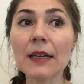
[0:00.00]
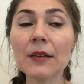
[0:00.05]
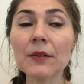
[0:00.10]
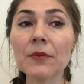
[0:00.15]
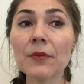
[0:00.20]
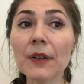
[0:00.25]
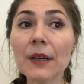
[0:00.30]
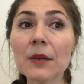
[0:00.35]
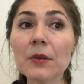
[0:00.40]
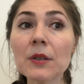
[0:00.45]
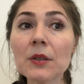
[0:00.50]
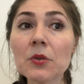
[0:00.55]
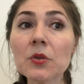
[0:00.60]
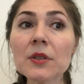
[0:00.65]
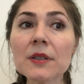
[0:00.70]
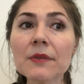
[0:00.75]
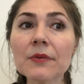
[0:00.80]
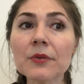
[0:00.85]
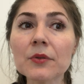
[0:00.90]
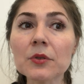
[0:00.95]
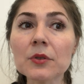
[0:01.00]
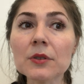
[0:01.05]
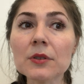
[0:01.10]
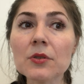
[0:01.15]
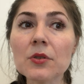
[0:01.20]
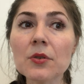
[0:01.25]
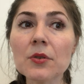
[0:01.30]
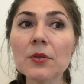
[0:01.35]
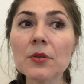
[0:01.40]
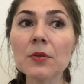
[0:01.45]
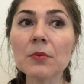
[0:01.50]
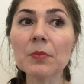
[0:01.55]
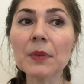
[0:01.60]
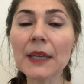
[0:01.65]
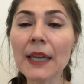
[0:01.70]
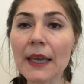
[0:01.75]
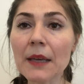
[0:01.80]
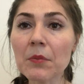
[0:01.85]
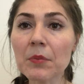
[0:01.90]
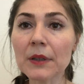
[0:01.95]
very useful to
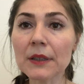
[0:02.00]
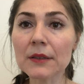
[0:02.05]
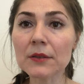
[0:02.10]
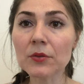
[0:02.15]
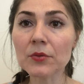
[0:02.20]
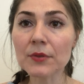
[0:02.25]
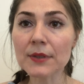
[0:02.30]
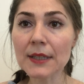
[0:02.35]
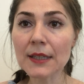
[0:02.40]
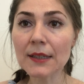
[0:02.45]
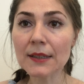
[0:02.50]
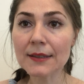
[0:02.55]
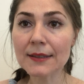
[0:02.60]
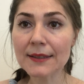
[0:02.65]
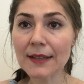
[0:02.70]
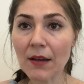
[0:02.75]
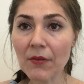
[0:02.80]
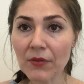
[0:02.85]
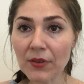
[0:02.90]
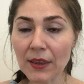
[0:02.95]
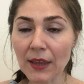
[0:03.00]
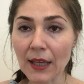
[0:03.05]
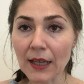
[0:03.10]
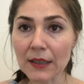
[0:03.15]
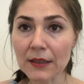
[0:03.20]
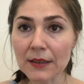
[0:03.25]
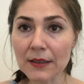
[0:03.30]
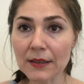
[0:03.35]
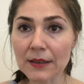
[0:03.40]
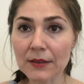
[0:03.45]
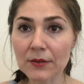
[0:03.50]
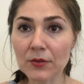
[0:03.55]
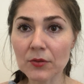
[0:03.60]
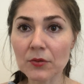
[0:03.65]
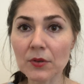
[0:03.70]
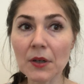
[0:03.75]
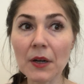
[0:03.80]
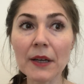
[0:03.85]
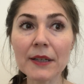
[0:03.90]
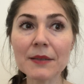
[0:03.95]
be able to see something, to
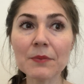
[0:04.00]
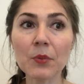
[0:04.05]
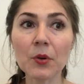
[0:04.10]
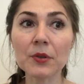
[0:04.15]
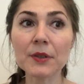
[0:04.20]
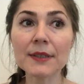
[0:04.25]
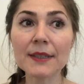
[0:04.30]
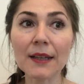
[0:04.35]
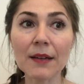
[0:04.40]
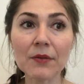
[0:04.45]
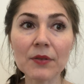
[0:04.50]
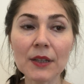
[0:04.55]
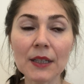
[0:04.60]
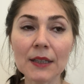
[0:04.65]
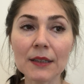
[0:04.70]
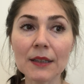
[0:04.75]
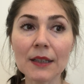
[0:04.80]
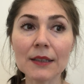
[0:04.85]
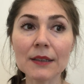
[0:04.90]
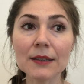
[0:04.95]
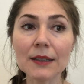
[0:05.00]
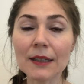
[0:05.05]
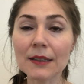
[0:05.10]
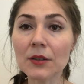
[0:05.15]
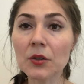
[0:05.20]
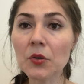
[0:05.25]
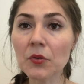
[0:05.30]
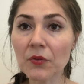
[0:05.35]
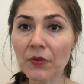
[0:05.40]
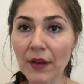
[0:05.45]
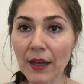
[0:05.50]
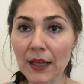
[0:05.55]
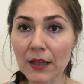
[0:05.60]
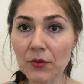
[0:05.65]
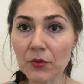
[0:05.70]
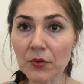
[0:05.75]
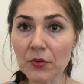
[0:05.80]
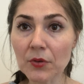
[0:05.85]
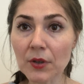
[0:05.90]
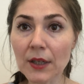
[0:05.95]
grasp on something that you
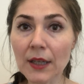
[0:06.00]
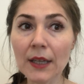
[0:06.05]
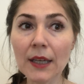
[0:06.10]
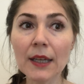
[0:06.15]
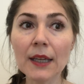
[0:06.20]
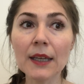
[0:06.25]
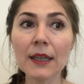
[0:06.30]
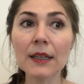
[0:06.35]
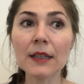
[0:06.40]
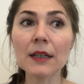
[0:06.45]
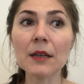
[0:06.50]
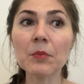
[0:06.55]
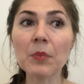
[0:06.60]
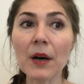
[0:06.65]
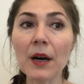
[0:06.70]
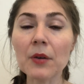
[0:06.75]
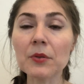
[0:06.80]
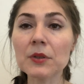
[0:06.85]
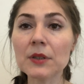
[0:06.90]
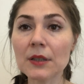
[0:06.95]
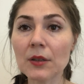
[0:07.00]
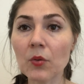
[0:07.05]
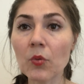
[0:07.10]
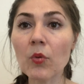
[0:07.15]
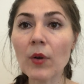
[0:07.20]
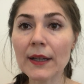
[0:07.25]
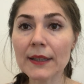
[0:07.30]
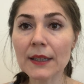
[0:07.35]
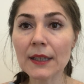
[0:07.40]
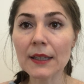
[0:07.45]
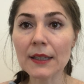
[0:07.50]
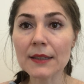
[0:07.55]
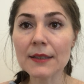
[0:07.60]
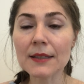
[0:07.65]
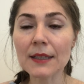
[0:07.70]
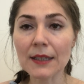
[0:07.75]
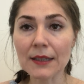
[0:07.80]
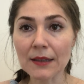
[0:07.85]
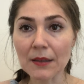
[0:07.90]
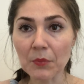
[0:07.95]
value about what
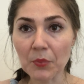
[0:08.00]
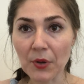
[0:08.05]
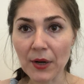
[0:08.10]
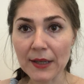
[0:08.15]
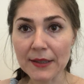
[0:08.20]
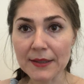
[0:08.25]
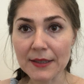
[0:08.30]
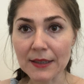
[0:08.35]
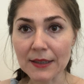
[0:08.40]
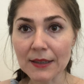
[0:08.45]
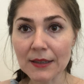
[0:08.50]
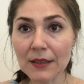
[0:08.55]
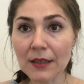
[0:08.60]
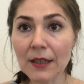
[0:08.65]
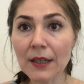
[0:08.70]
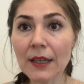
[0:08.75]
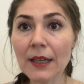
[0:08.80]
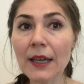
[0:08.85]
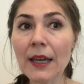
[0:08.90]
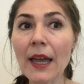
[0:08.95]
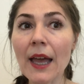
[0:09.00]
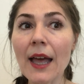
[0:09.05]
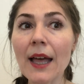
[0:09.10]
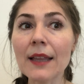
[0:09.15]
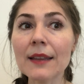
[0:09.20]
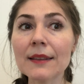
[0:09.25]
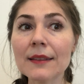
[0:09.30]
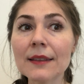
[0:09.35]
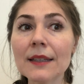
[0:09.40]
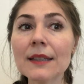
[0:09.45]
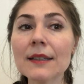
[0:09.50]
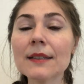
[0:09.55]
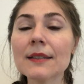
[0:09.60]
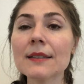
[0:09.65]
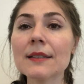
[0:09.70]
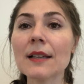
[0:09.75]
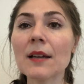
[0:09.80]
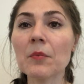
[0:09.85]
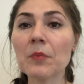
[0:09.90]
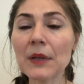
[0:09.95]
is in the present. And
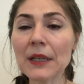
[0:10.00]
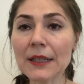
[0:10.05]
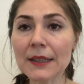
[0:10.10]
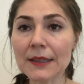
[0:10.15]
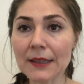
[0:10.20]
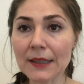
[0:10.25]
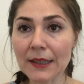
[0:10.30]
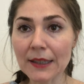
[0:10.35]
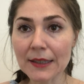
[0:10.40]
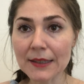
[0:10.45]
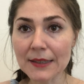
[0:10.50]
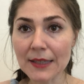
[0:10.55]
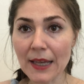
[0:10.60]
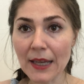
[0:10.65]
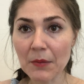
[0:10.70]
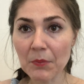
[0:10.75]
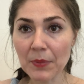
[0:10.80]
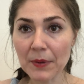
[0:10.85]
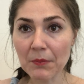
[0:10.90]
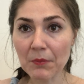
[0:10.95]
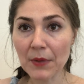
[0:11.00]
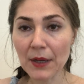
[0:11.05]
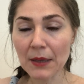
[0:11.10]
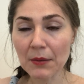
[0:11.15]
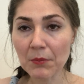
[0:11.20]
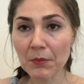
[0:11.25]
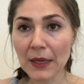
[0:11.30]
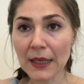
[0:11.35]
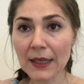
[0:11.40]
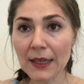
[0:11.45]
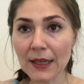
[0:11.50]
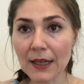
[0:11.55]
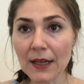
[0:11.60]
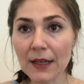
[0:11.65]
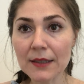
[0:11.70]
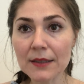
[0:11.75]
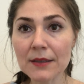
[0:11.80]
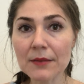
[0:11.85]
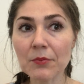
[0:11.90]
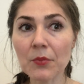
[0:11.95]
this ability is making
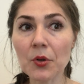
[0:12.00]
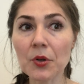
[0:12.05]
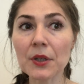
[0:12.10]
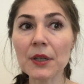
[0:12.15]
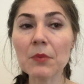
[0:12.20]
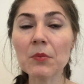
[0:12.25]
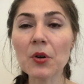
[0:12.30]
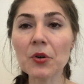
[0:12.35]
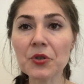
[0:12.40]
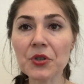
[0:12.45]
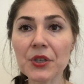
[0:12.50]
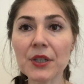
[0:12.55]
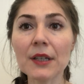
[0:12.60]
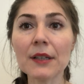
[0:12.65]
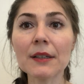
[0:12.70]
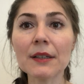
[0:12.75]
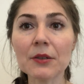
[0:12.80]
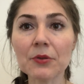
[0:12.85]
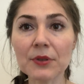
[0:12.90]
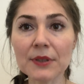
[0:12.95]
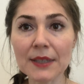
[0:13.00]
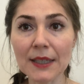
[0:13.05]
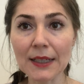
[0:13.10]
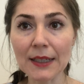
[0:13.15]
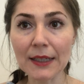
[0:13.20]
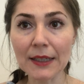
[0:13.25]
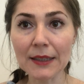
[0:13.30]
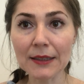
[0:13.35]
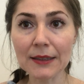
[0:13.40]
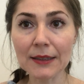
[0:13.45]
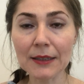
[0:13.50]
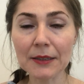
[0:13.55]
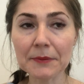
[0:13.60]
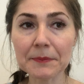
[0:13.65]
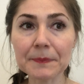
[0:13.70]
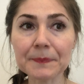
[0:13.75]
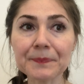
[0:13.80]
us more emotionally resilient.